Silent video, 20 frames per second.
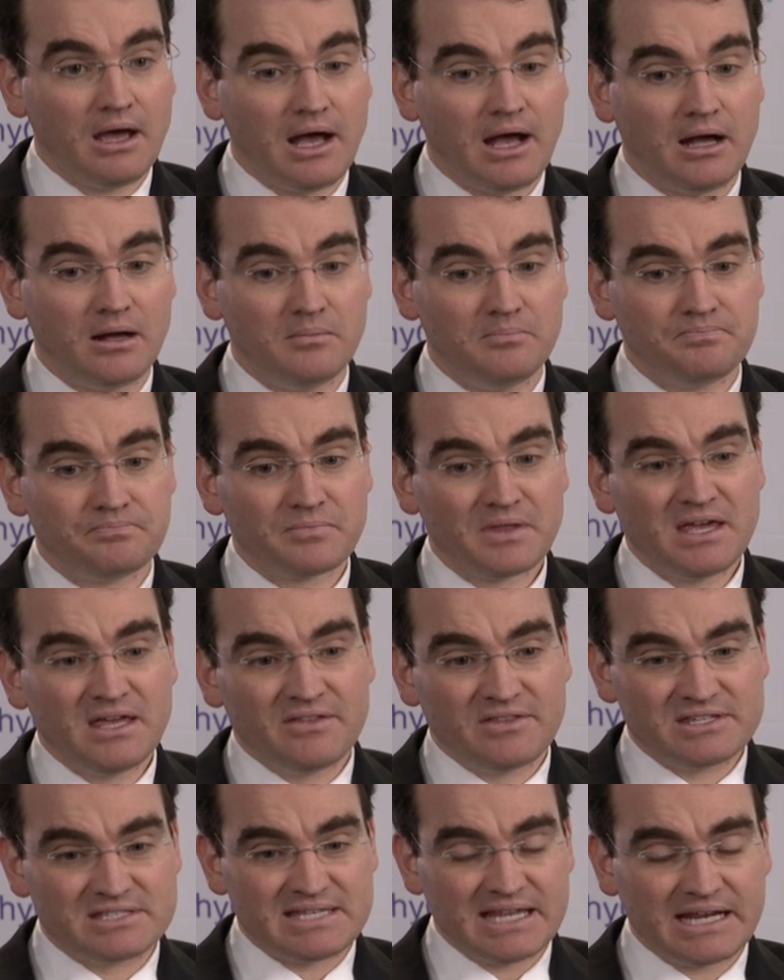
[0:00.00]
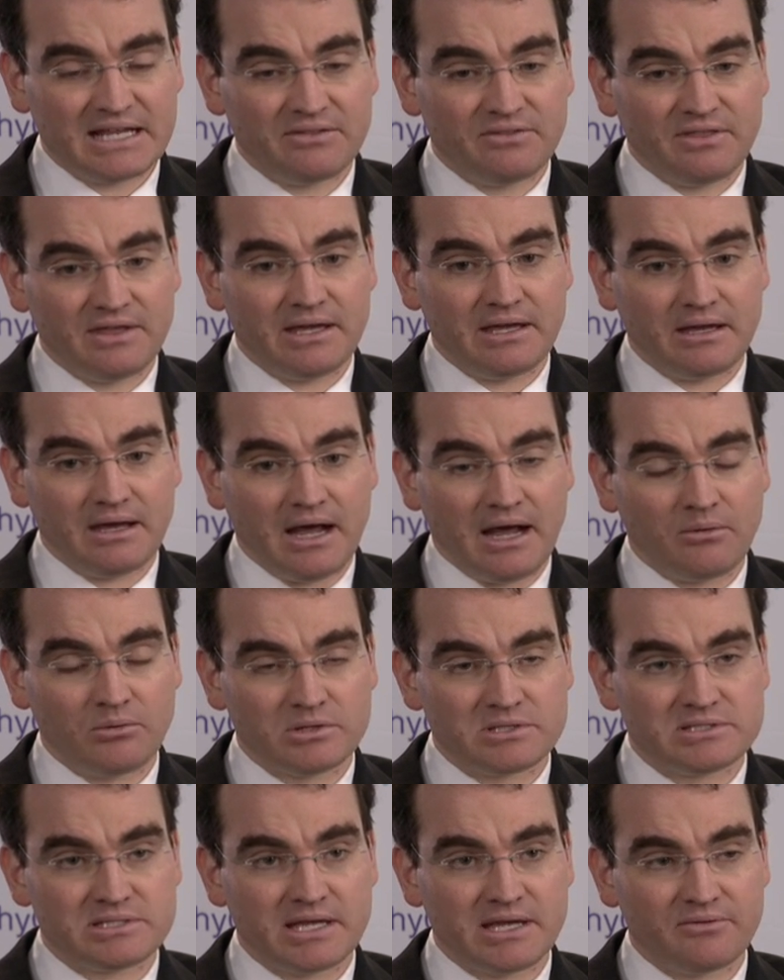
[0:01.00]
Um, the second thing I
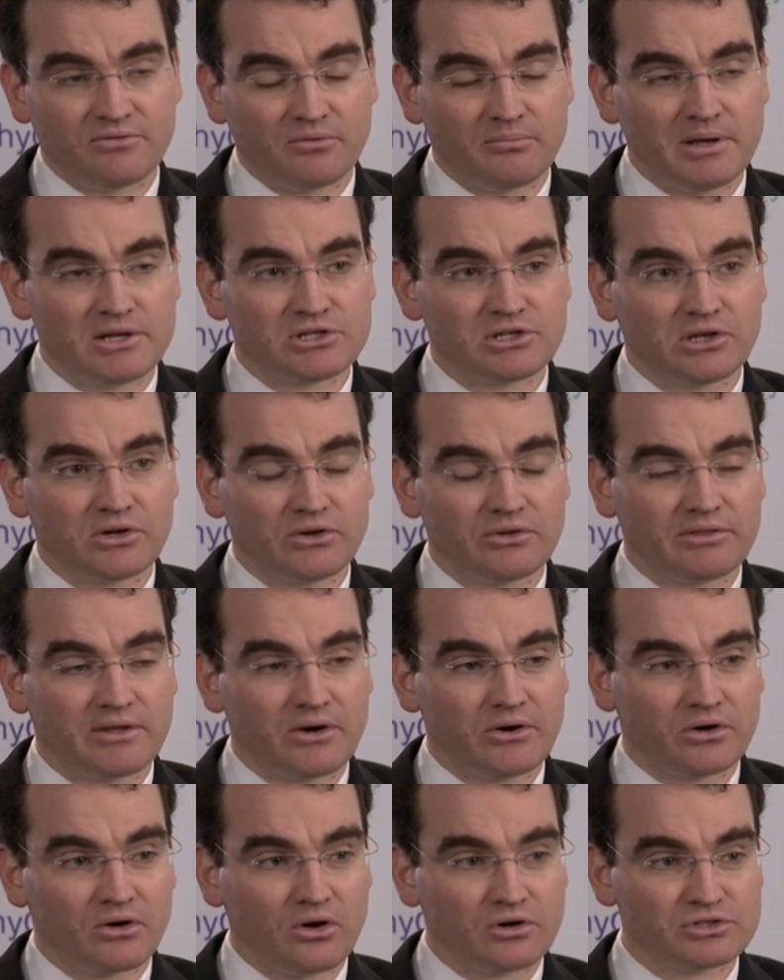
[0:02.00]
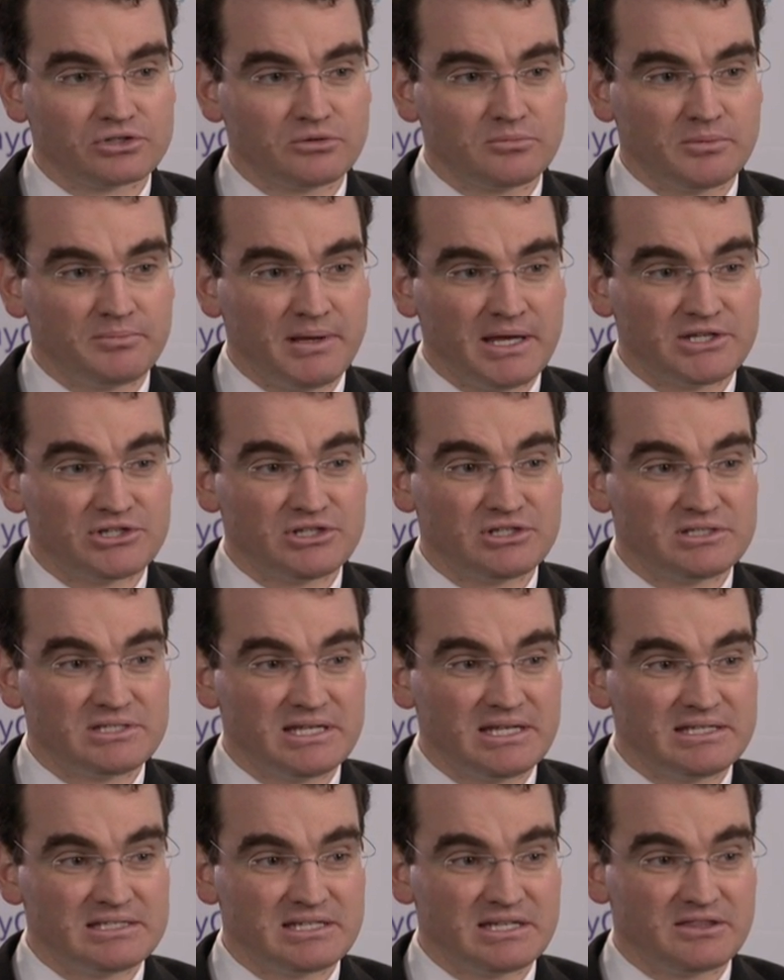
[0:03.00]
would say for medullary thyroid carcinoma patients
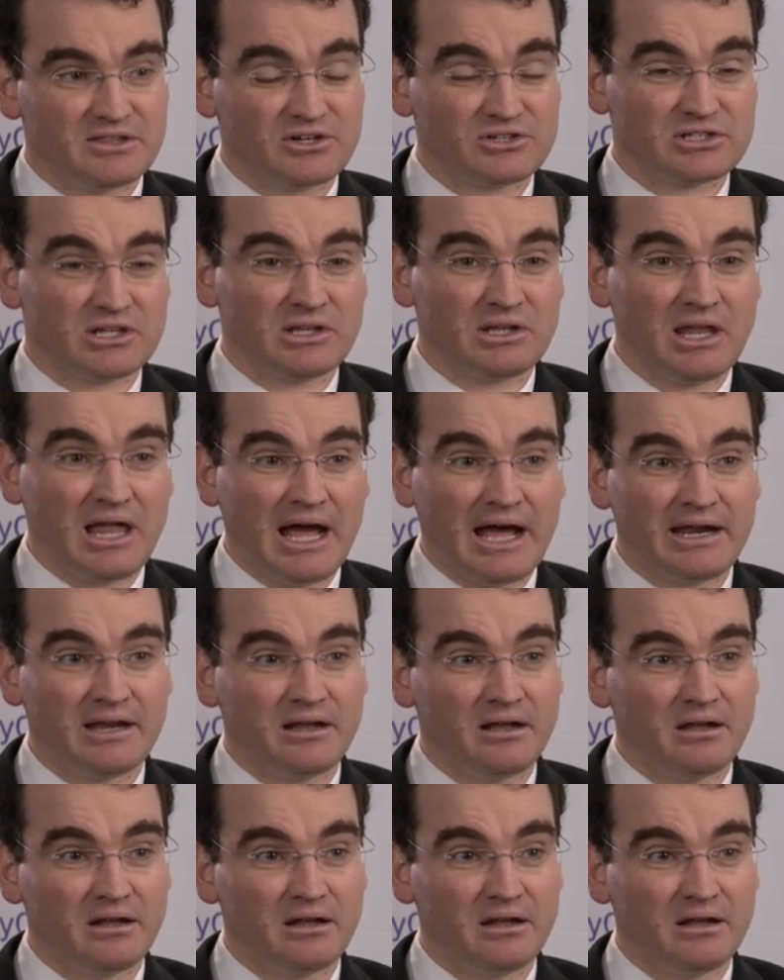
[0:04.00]
is that there's a lot